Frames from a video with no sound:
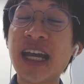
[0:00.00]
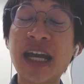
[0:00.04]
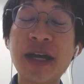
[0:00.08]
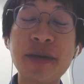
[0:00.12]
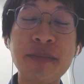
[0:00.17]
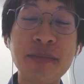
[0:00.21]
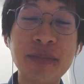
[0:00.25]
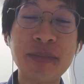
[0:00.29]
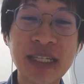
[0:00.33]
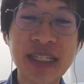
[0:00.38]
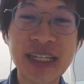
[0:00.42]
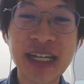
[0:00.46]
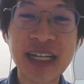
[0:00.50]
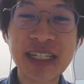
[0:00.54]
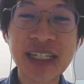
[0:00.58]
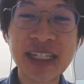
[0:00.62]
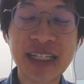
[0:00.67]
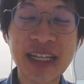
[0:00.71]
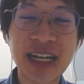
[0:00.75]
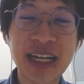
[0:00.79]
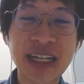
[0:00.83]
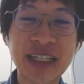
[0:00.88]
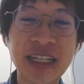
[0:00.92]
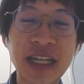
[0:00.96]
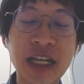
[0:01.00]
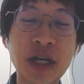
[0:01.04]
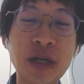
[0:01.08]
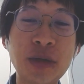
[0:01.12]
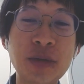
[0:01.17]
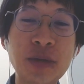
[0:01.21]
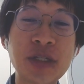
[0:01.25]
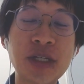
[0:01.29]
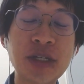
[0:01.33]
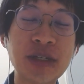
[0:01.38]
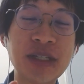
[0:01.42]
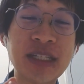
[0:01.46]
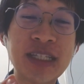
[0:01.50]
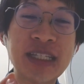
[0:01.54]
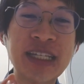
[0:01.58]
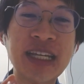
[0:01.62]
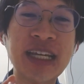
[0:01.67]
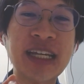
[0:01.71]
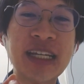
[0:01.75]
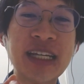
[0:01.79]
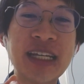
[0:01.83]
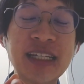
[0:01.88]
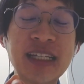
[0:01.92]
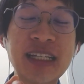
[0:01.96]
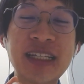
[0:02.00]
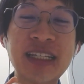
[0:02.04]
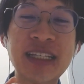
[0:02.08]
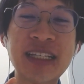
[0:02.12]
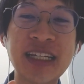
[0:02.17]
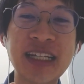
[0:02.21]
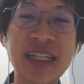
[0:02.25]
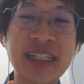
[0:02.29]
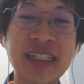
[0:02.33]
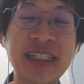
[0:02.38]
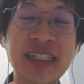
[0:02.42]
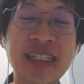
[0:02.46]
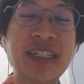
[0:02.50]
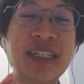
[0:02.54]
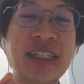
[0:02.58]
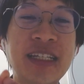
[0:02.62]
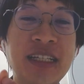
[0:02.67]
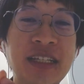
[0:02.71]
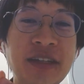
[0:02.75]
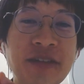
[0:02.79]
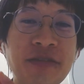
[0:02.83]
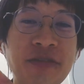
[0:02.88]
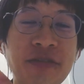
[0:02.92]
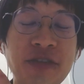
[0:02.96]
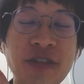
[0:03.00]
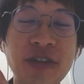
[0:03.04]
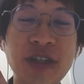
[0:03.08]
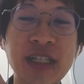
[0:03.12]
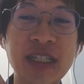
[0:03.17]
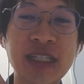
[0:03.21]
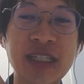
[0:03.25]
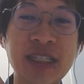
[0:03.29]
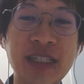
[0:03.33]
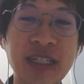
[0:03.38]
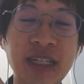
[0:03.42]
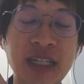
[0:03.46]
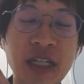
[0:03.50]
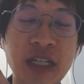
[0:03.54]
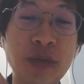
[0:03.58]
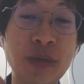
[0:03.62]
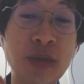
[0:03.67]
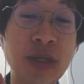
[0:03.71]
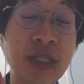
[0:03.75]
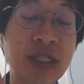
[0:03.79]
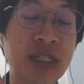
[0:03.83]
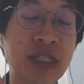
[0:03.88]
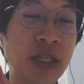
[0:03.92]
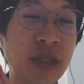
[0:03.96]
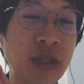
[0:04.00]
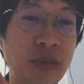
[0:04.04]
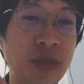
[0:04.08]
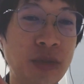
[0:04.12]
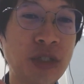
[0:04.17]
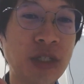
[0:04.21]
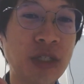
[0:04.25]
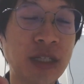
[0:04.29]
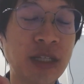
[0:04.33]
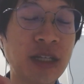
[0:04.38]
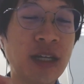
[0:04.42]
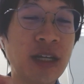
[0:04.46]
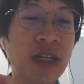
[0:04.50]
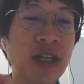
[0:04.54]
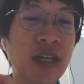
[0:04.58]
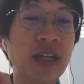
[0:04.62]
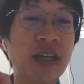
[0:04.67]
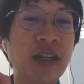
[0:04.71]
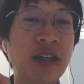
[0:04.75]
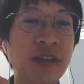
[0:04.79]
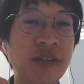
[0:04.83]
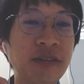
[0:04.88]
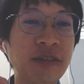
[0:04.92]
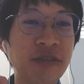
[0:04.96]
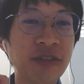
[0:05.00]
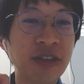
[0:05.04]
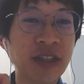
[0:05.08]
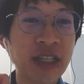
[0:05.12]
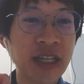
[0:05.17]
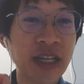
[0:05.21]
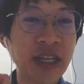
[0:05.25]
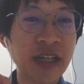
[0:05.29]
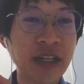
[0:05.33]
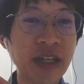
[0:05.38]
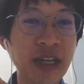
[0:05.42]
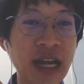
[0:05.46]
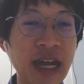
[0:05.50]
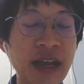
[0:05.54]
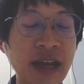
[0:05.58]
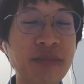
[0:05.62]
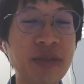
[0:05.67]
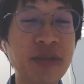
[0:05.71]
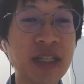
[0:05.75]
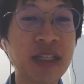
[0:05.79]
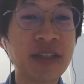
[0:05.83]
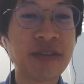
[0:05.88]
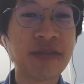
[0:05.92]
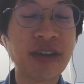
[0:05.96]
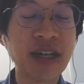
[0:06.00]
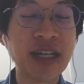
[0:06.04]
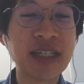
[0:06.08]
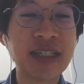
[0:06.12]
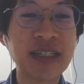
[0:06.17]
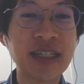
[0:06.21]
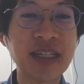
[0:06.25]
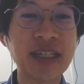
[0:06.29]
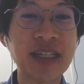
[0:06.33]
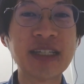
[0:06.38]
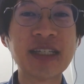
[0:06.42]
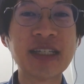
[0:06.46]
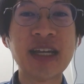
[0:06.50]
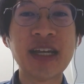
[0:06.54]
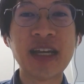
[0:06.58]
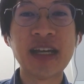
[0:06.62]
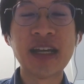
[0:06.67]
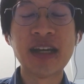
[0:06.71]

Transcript: And besides that, they also test different resolution of their haptic devices.